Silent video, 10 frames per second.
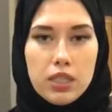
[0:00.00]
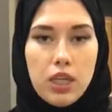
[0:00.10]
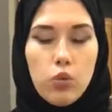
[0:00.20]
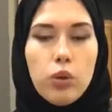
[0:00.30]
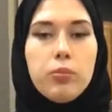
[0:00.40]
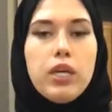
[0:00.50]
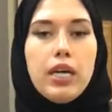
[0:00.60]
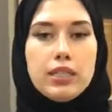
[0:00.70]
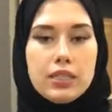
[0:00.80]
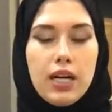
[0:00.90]
they will be
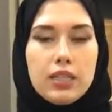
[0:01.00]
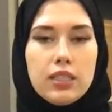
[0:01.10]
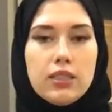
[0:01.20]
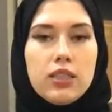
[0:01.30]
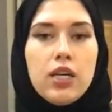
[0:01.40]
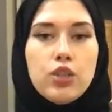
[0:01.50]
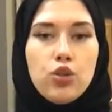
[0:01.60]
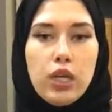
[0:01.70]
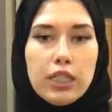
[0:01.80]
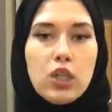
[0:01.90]
entitled to
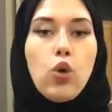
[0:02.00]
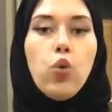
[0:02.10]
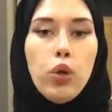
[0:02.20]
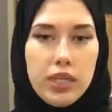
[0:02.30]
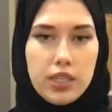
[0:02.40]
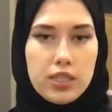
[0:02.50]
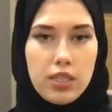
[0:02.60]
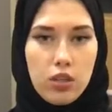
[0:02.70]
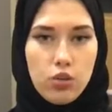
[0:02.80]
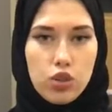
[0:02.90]
get quick
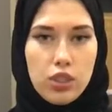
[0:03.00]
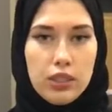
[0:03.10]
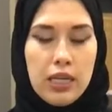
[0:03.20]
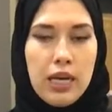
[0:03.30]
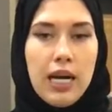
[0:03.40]
solution